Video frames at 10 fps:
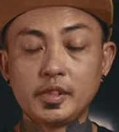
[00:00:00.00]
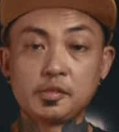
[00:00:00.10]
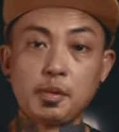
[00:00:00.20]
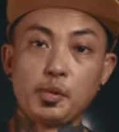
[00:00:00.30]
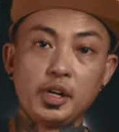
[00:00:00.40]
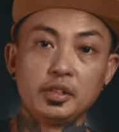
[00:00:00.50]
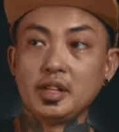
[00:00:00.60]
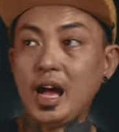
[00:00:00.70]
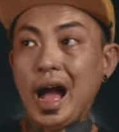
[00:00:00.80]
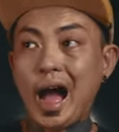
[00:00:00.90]
let's be real.
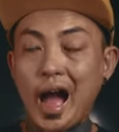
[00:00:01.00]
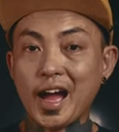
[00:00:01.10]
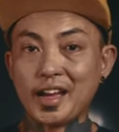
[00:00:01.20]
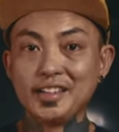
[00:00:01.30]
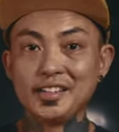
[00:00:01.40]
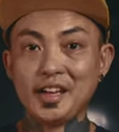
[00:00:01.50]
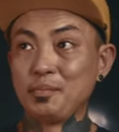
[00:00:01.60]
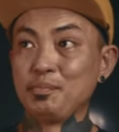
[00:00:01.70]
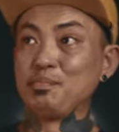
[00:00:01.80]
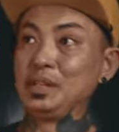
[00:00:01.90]
I
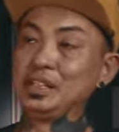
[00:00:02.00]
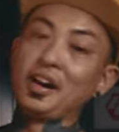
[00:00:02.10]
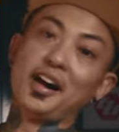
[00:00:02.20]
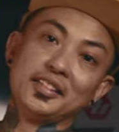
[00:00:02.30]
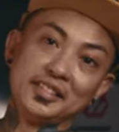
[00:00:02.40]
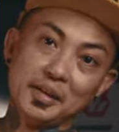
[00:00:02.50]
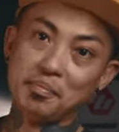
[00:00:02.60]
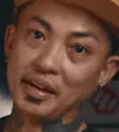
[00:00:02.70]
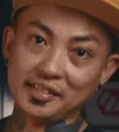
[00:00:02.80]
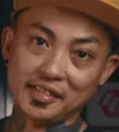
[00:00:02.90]
am beyond the
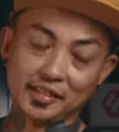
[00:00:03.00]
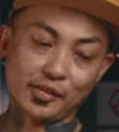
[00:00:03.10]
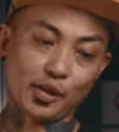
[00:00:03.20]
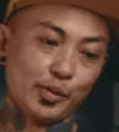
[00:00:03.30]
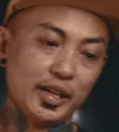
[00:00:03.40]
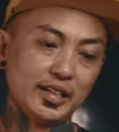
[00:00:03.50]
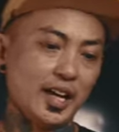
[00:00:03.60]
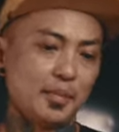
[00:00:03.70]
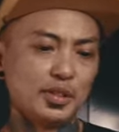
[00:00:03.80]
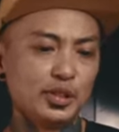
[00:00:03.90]
basics already.
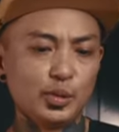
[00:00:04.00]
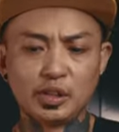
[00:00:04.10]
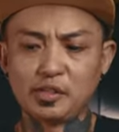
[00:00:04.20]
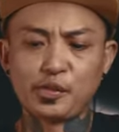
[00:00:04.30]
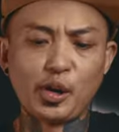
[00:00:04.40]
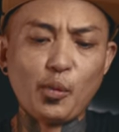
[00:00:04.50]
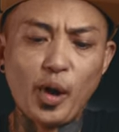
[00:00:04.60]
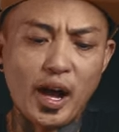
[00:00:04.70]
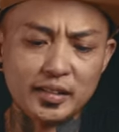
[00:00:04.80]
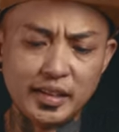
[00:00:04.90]
I've been doing this for a
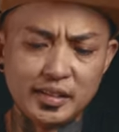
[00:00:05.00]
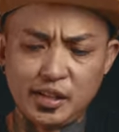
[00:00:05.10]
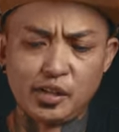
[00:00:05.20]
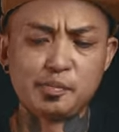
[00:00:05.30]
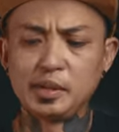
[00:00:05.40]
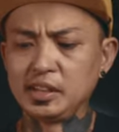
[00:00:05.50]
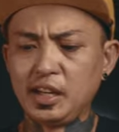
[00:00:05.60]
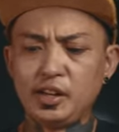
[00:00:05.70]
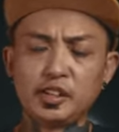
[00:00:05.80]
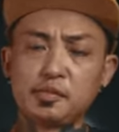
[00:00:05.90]
while. That there's been
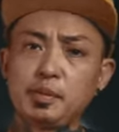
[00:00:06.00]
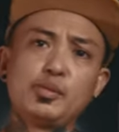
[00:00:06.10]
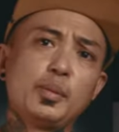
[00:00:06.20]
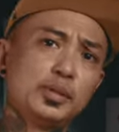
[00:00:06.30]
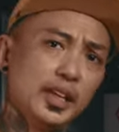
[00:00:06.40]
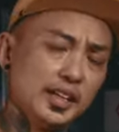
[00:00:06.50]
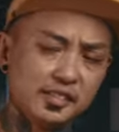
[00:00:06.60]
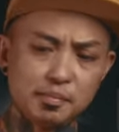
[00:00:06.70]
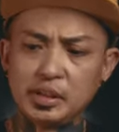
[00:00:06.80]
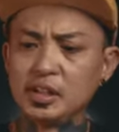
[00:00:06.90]
gear that's been
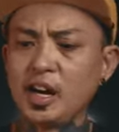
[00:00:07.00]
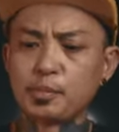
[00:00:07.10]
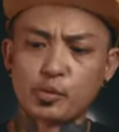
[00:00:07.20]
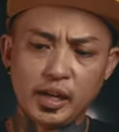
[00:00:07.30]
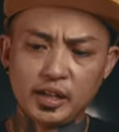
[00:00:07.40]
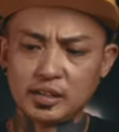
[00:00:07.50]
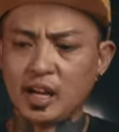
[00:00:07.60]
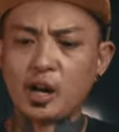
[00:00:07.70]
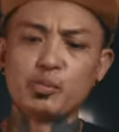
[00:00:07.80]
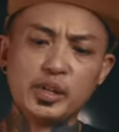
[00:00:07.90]
replaced, been upgraded,
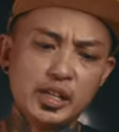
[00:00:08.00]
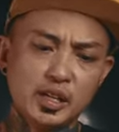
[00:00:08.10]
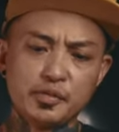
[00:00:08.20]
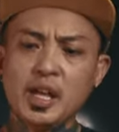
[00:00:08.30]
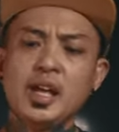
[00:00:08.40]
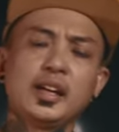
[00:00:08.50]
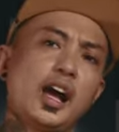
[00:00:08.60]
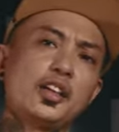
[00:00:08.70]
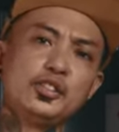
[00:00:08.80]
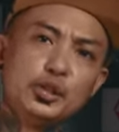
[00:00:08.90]
got rid of,
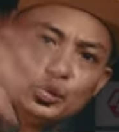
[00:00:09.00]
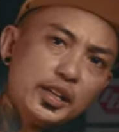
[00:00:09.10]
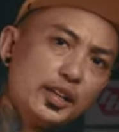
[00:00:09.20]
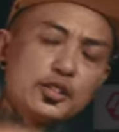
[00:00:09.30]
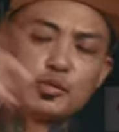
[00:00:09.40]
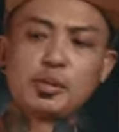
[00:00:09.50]
got new gear to